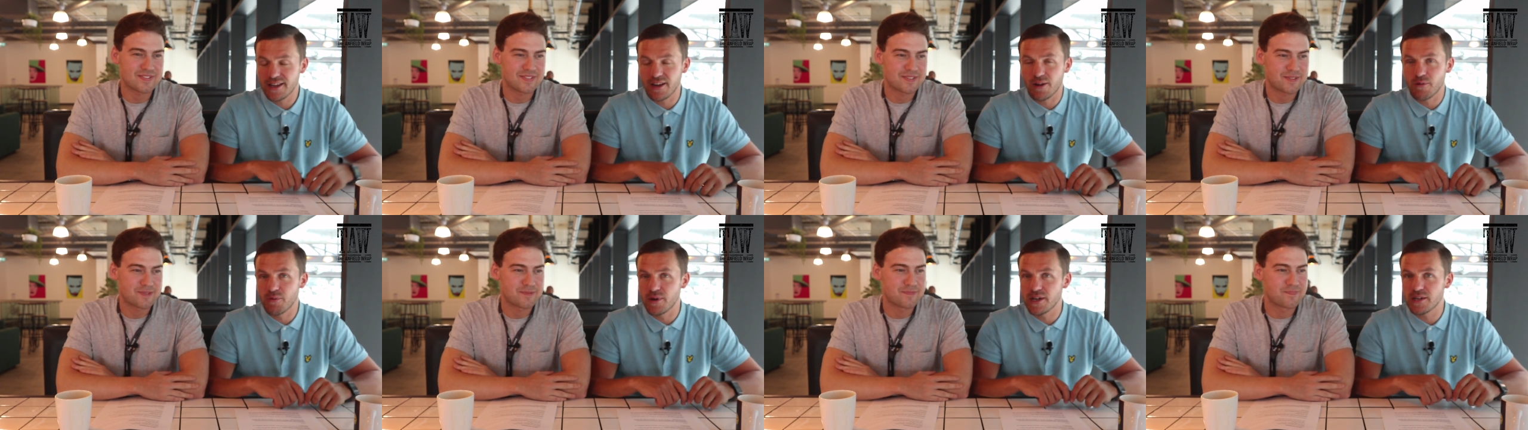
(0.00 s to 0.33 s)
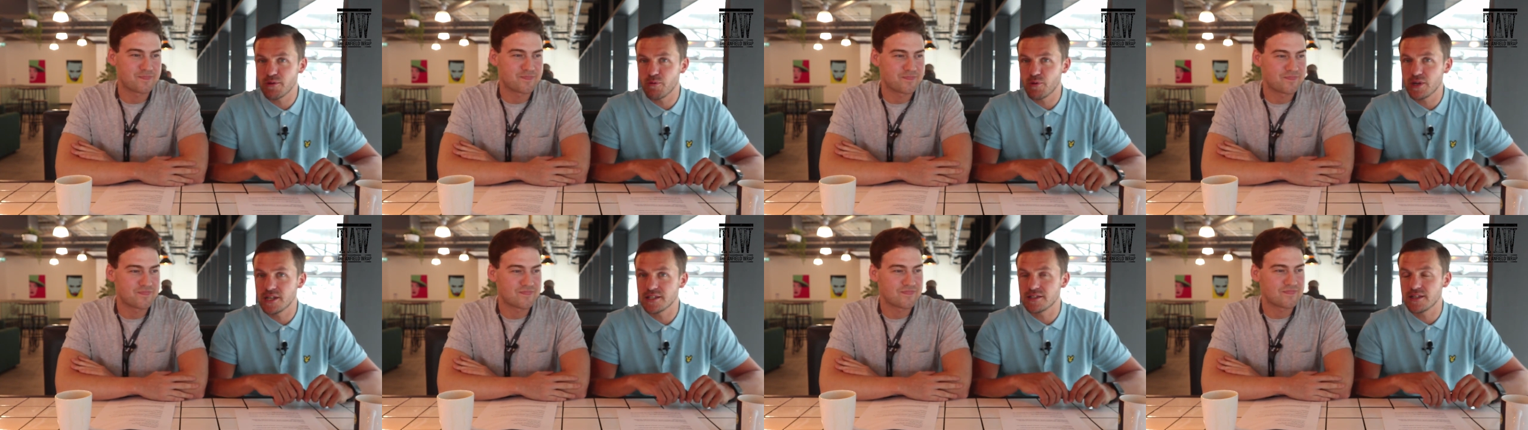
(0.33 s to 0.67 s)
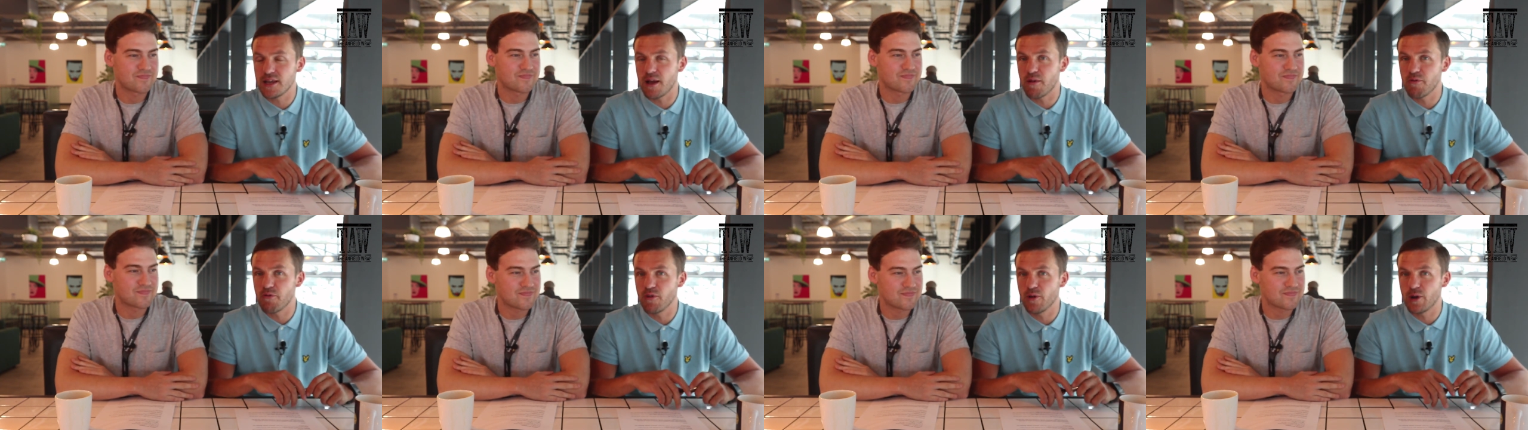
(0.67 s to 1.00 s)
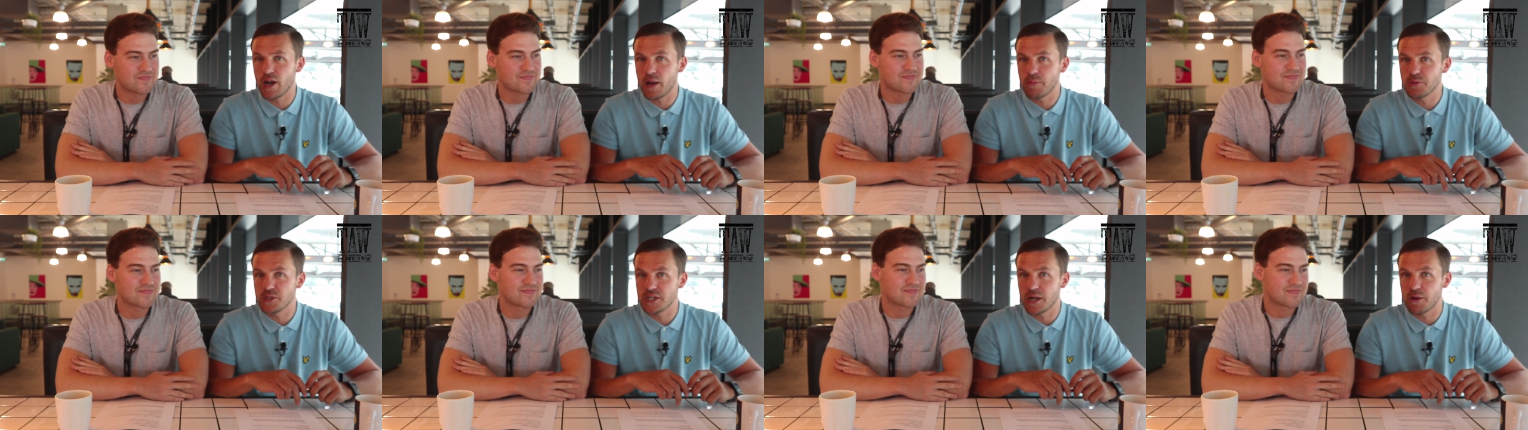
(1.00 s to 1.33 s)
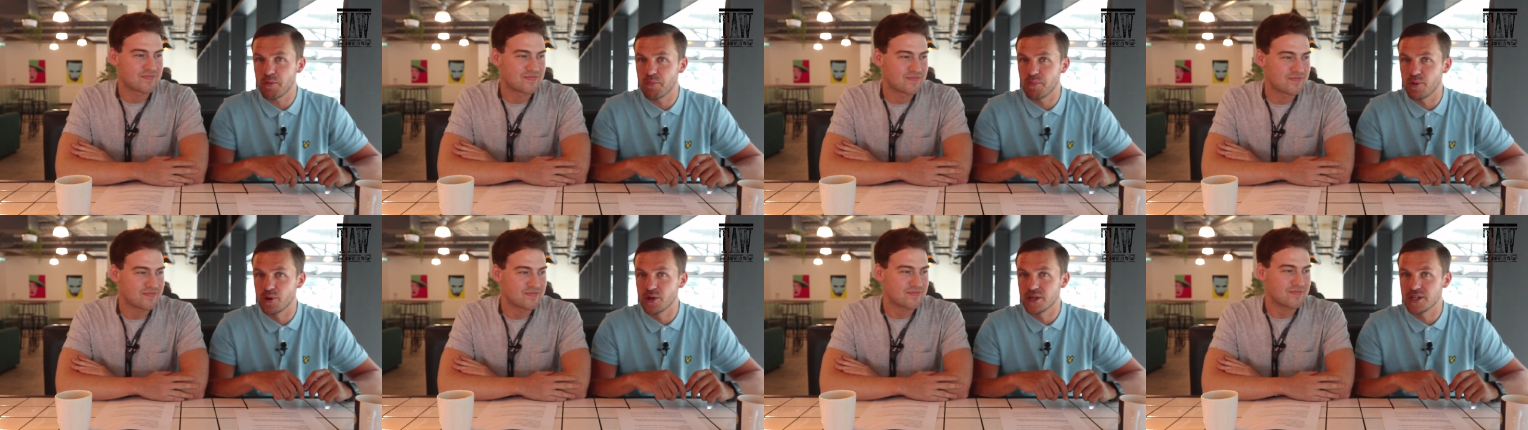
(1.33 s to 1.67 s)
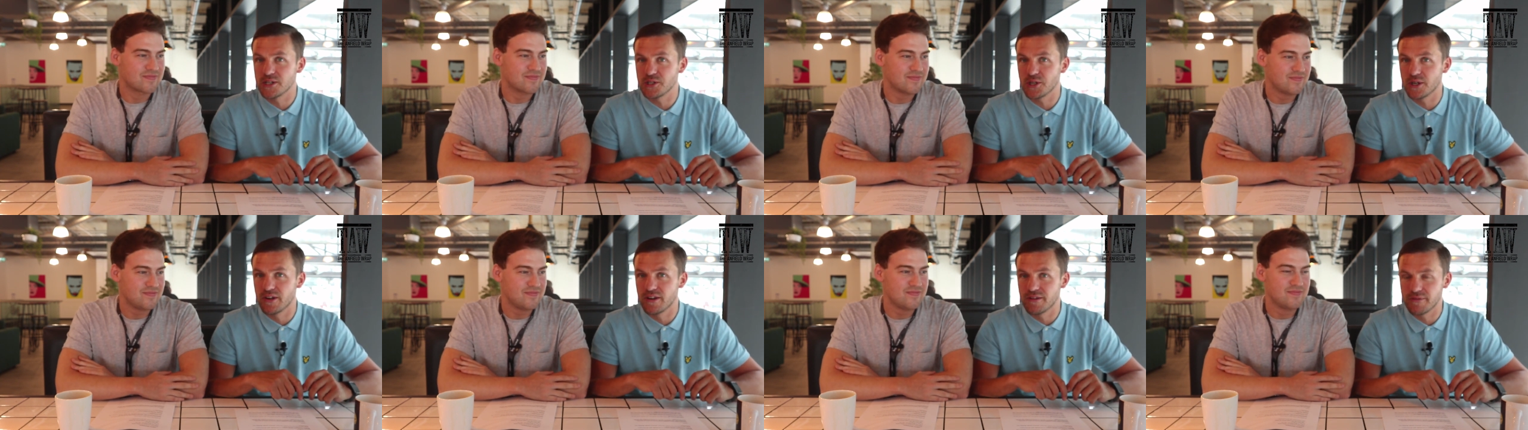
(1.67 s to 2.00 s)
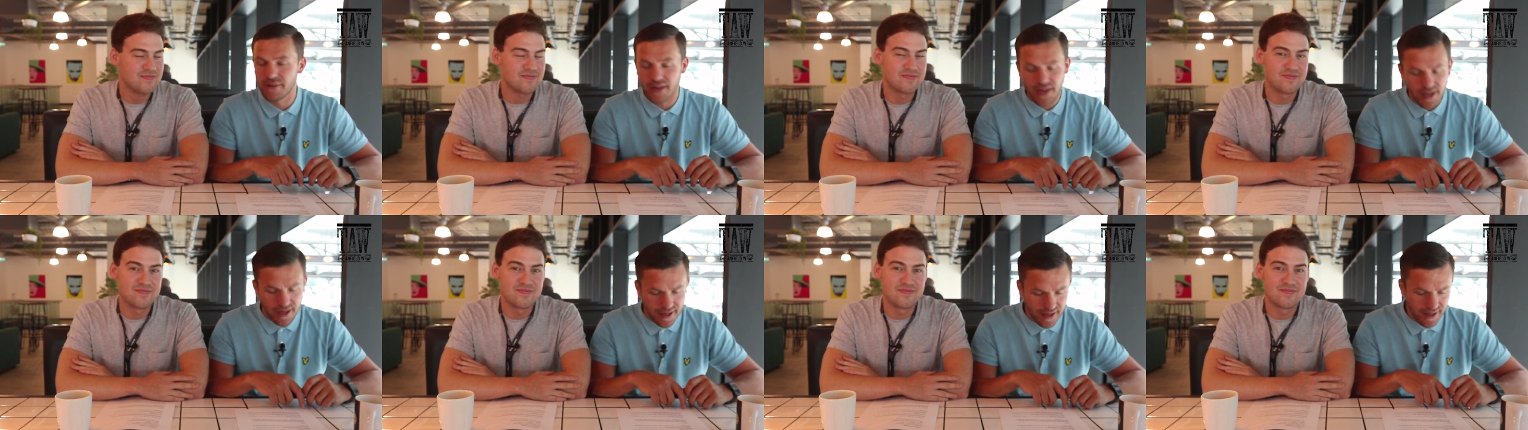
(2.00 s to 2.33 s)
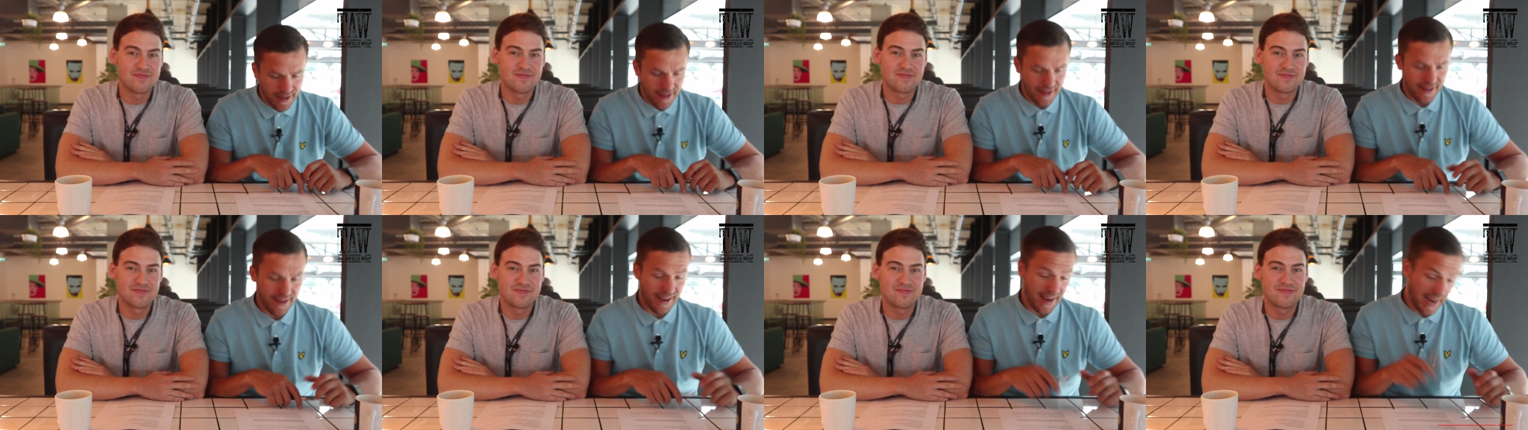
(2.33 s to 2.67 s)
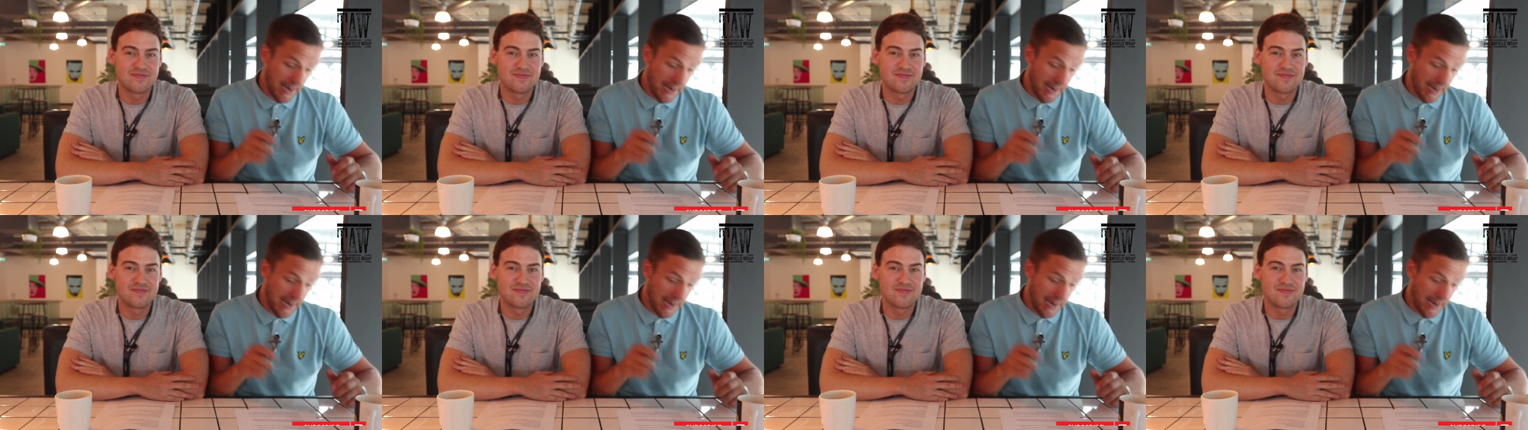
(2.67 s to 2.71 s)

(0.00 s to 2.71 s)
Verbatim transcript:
Speaker 1: you know, where's the Anfield Wrap shout, boys? You know what I mean?